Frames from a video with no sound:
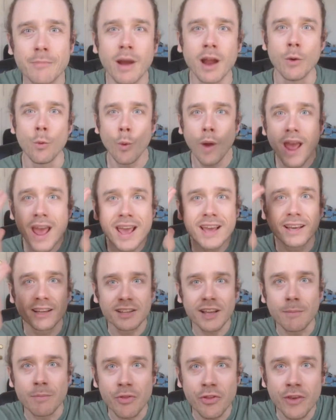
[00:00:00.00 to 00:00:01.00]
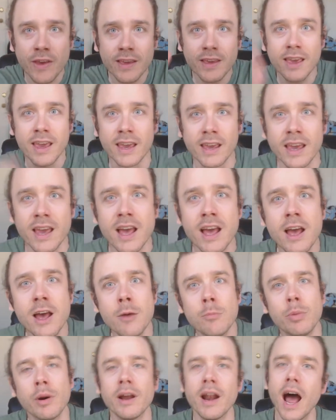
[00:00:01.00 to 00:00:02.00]
of my way because I'm thinking,
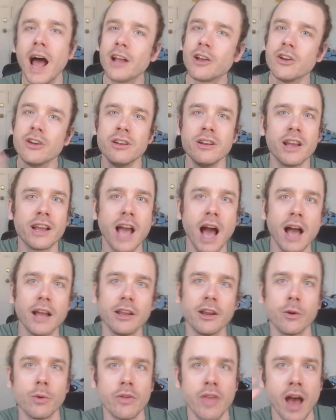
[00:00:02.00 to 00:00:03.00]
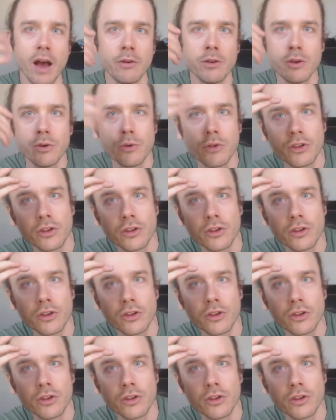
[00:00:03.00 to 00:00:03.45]
but I couldn't have got here without you.